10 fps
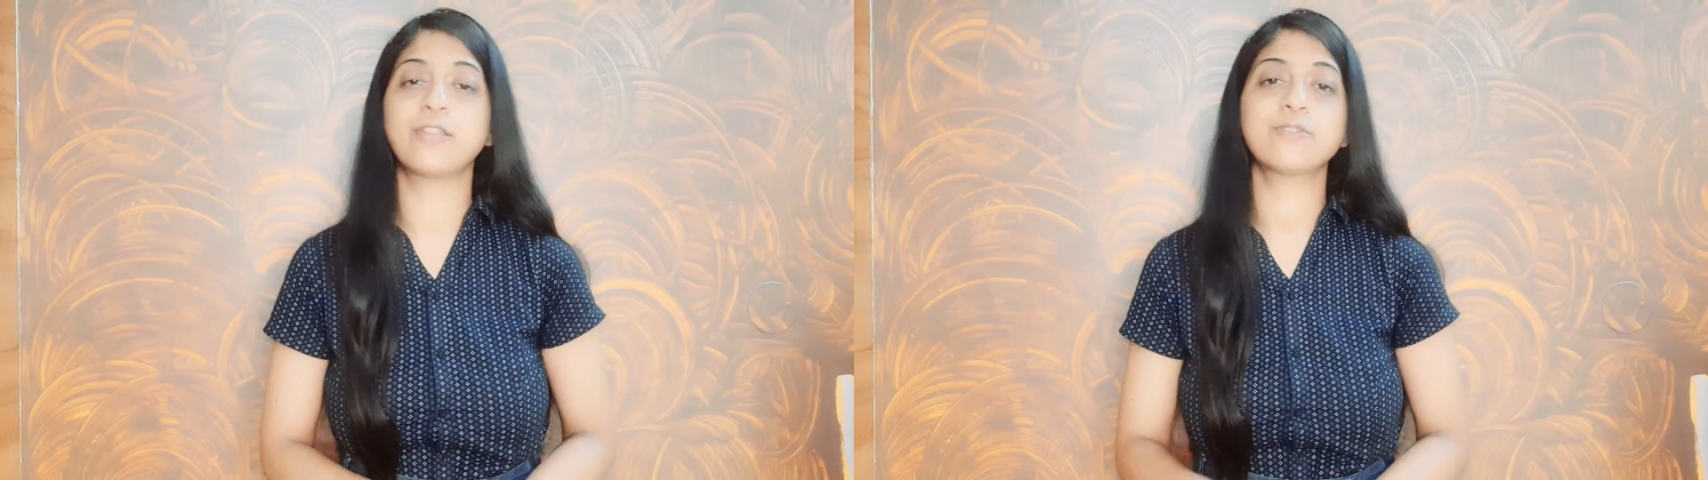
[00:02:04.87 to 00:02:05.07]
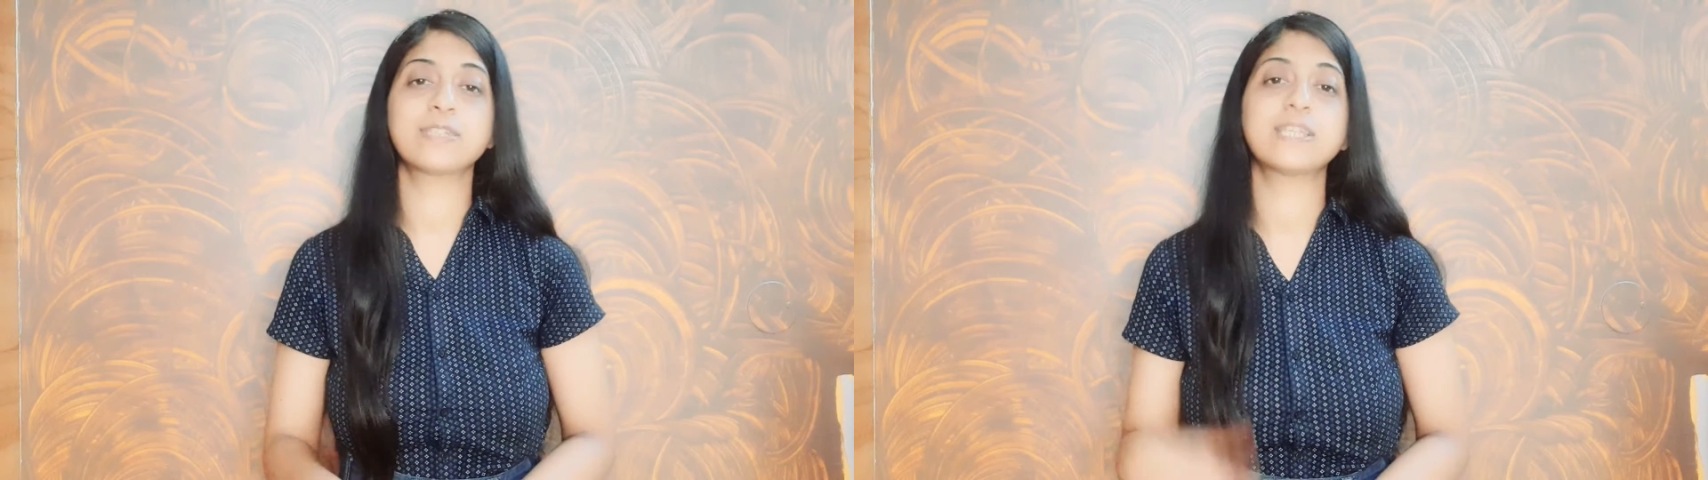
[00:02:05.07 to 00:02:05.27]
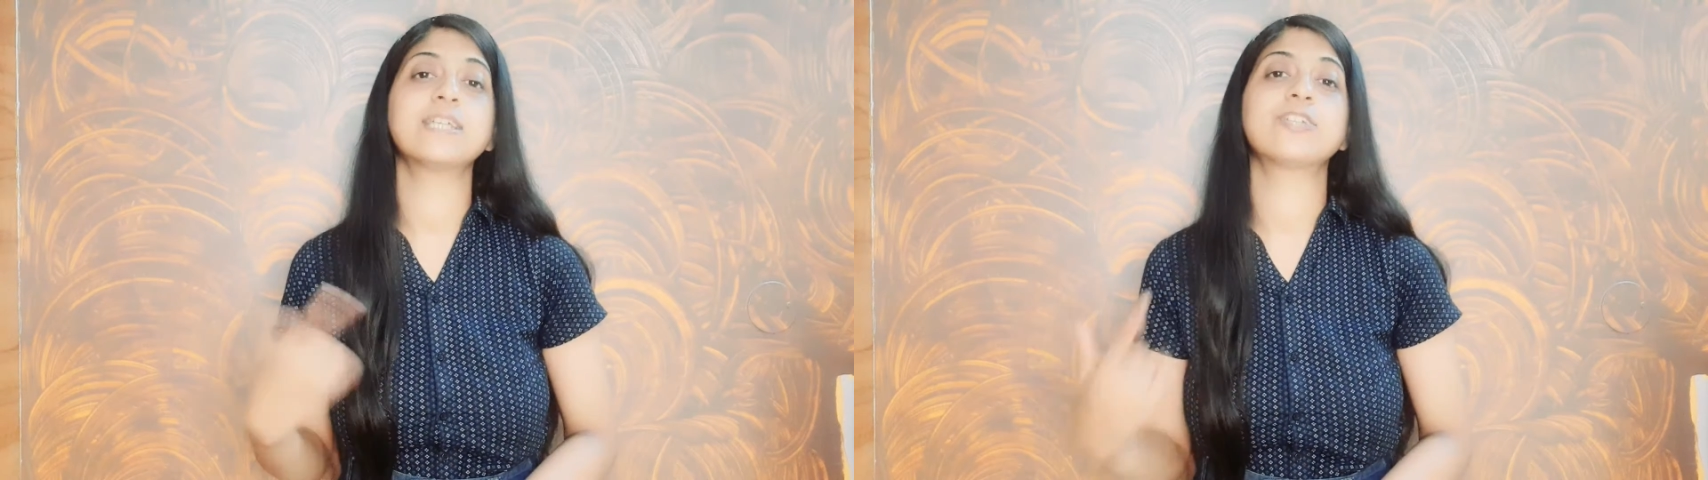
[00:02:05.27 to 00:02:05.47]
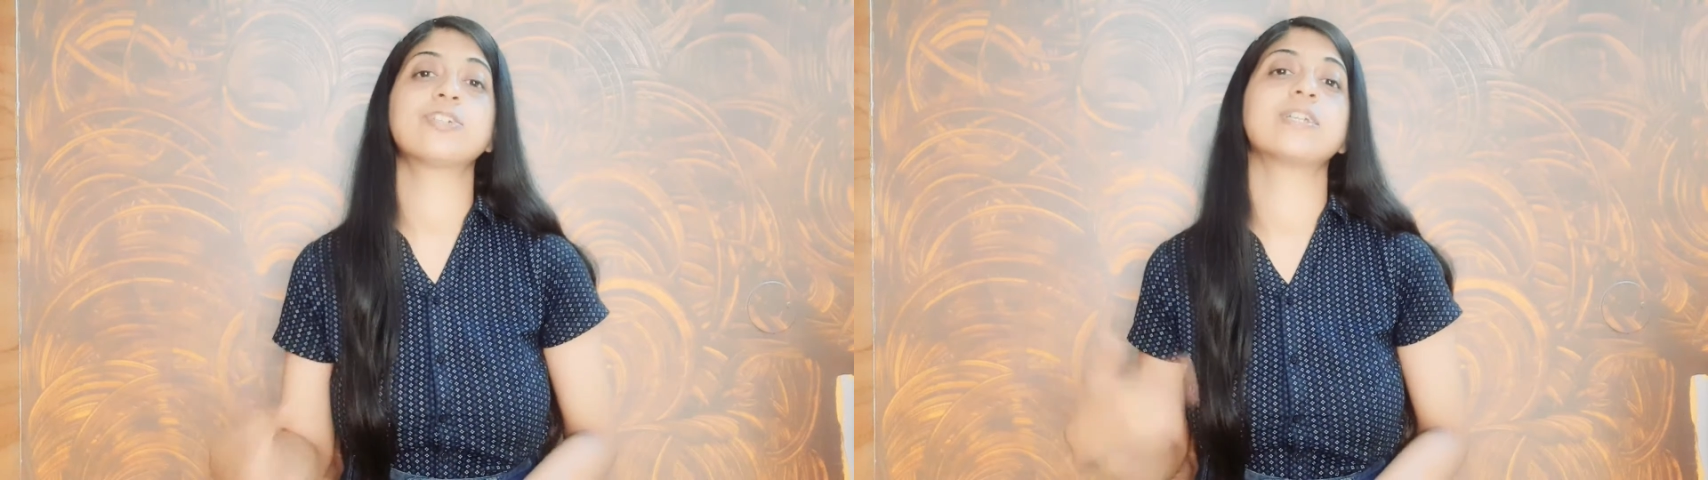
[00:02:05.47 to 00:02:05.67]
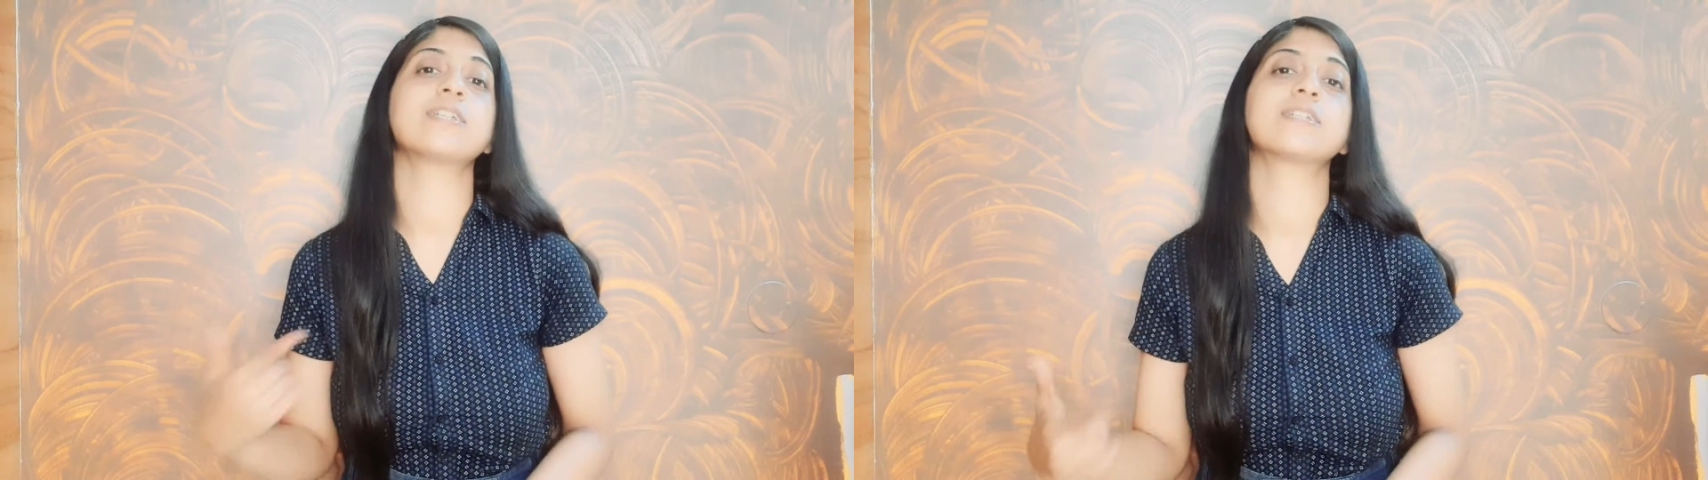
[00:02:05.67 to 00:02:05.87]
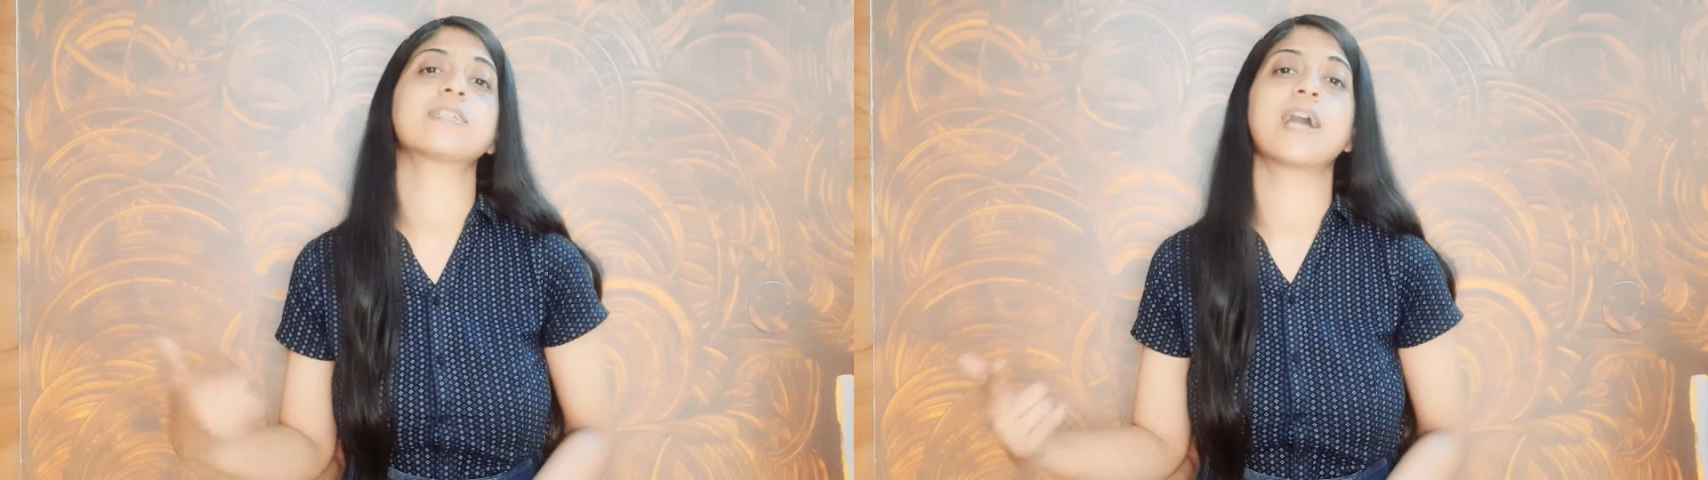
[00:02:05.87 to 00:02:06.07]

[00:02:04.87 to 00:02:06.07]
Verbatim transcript: you see the changes